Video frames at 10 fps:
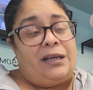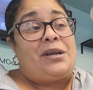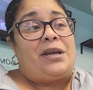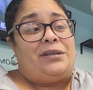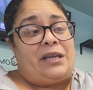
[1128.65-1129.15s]

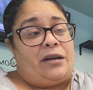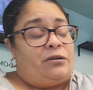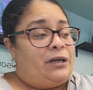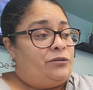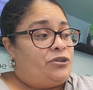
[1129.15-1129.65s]
And now
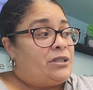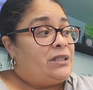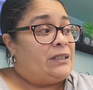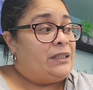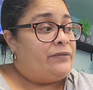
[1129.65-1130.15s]
I'll just
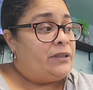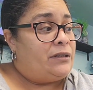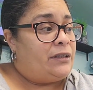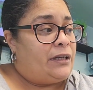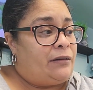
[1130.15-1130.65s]
leave it
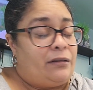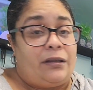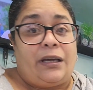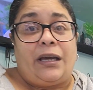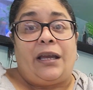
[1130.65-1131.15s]
and
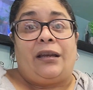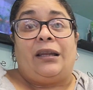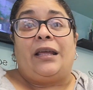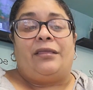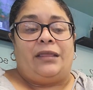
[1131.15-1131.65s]

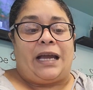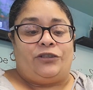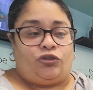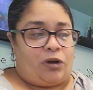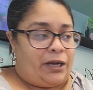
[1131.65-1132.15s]
let that
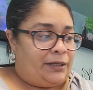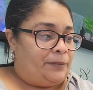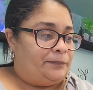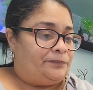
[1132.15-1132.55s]
dry.